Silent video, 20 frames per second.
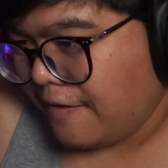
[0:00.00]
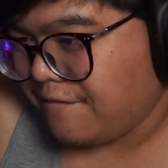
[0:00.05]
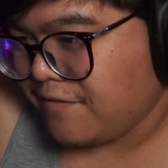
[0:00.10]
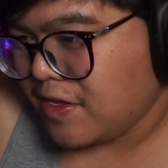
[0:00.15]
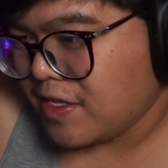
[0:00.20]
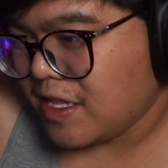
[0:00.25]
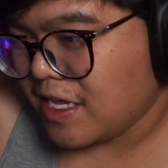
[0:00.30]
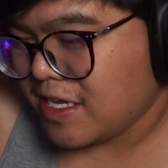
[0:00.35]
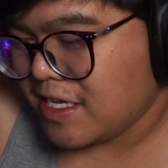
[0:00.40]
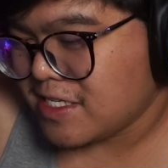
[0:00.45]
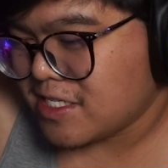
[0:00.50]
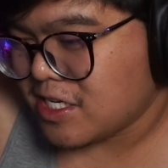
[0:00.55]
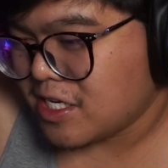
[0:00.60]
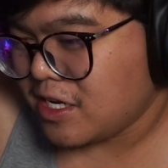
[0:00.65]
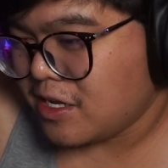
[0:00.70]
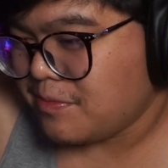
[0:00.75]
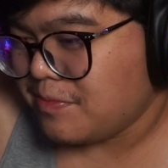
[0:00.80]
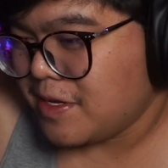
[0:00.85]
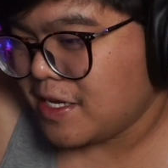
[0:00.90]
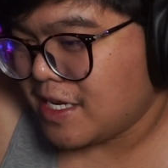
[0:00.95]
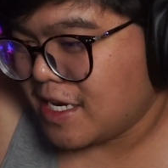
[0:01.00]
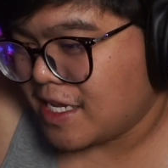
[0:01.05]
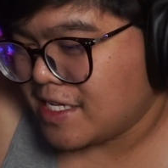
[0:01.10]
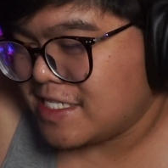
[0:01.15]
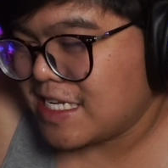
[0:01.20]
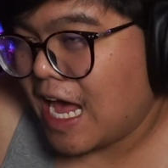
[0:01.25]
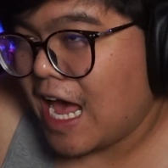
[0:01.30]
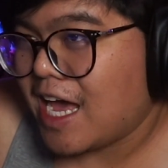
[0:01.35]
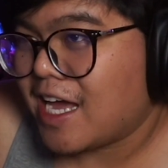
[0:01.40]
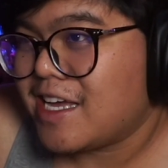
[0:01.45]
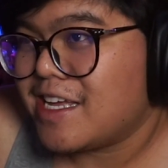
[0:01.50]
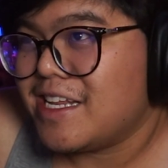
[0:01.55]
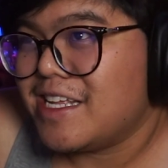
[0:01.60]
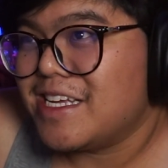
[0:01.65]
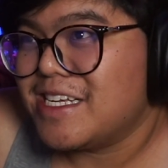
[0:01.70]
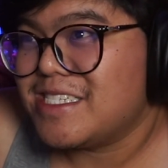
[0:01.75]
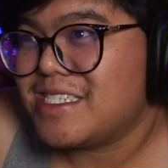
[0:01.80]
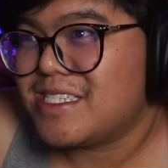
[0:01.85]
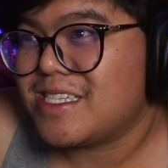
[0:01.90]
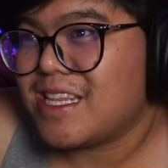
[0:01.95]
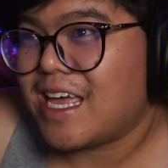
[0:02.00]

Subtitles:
feel like he's gonna be an antagonist.